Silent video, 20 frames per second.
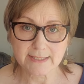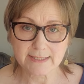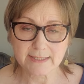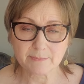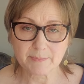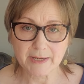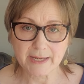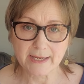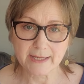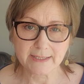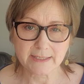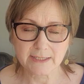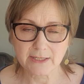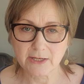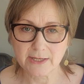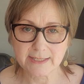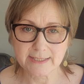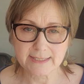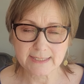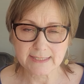it's about
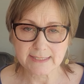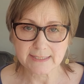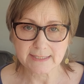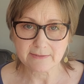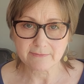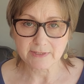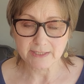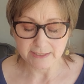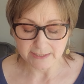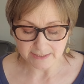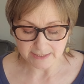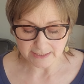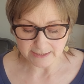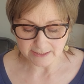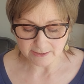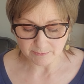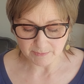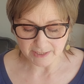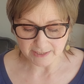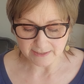97
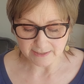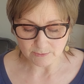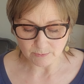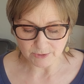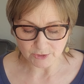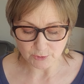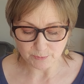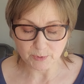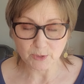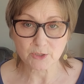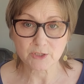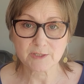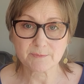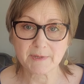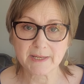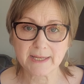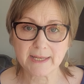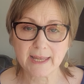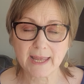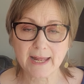centimeters, which puts
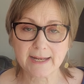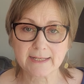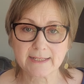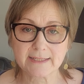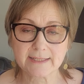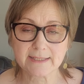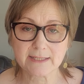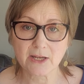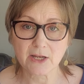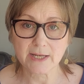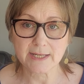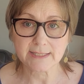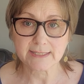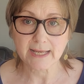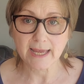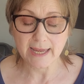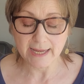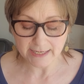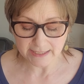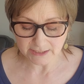me at a size
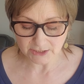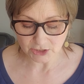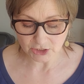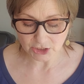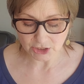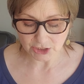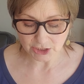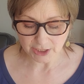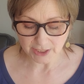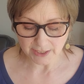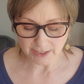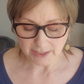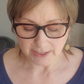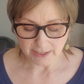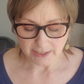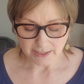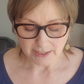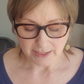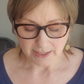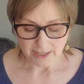H,
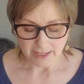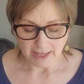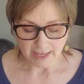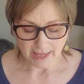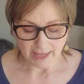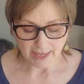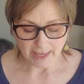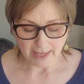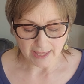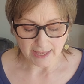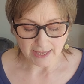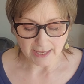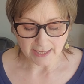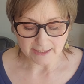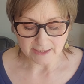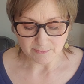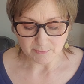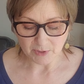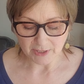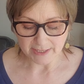
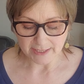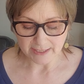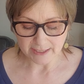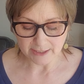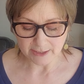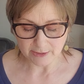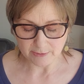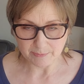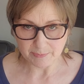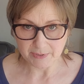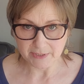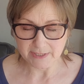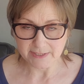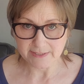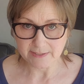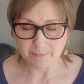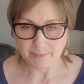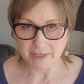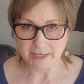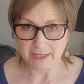and my hip
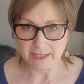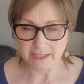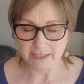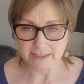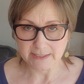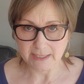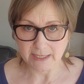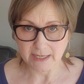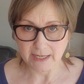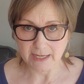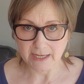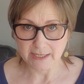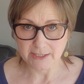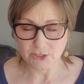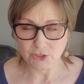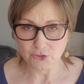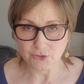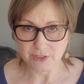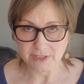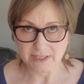is about
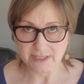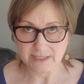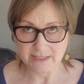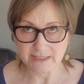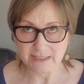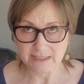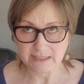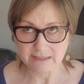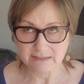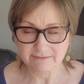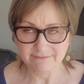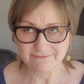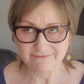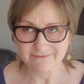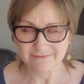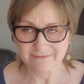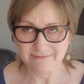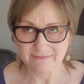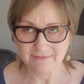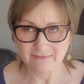
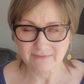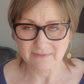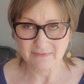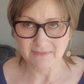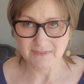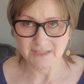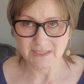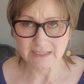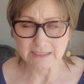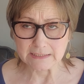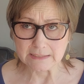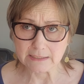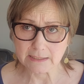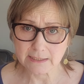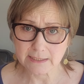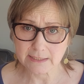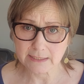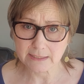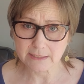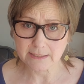
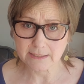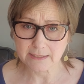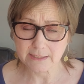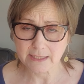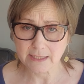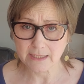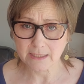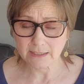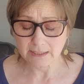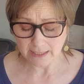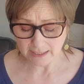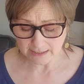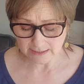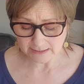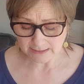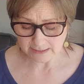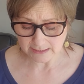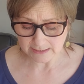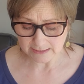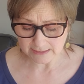116,
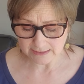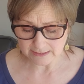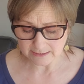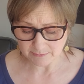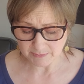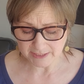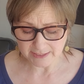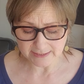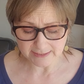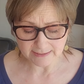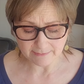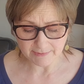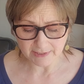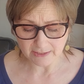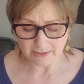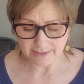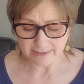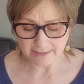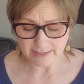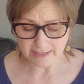18 centimeters, something
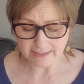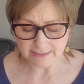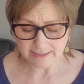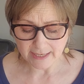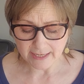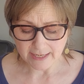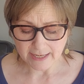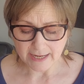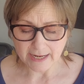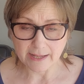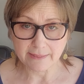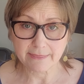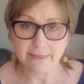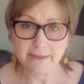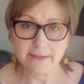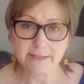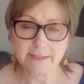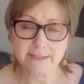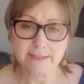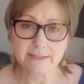like that, and
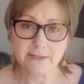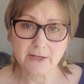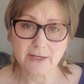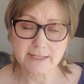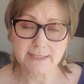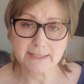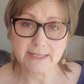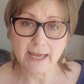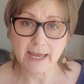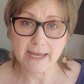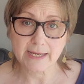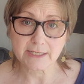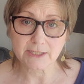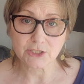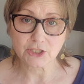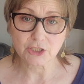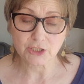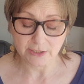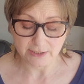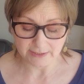the size
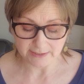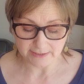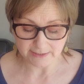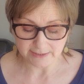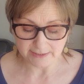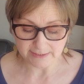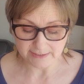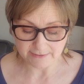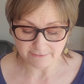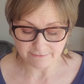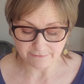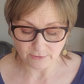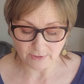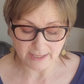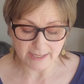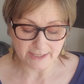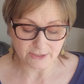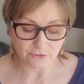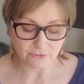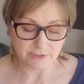H is for
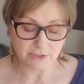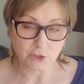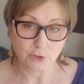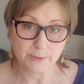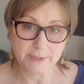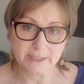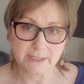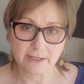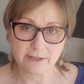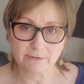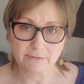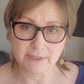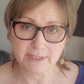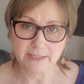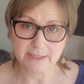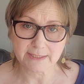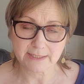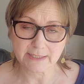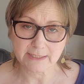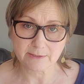
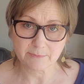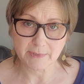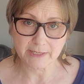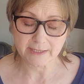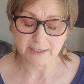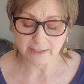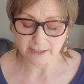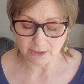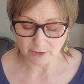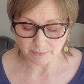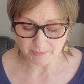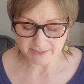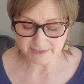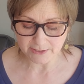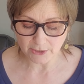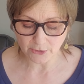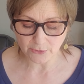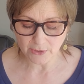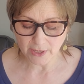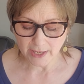123 centimeter hip.
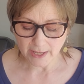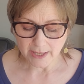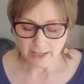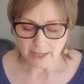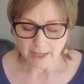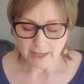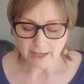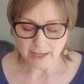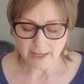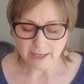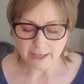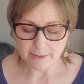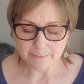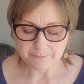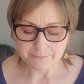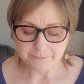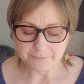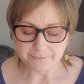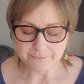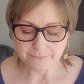So
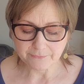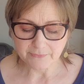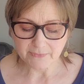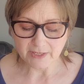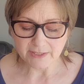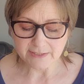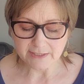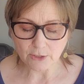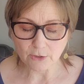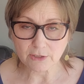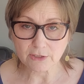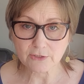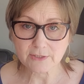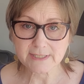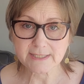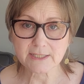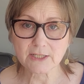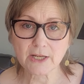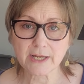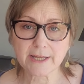so it
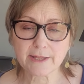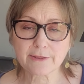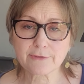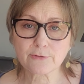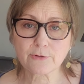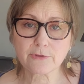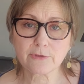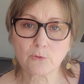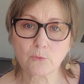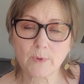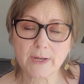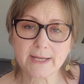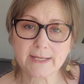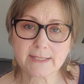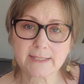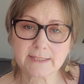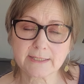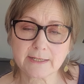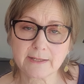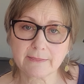looks like through the
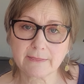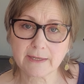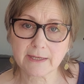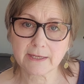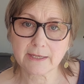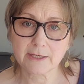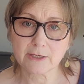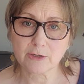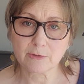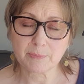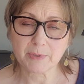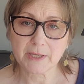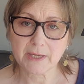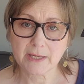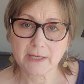waist and the hip,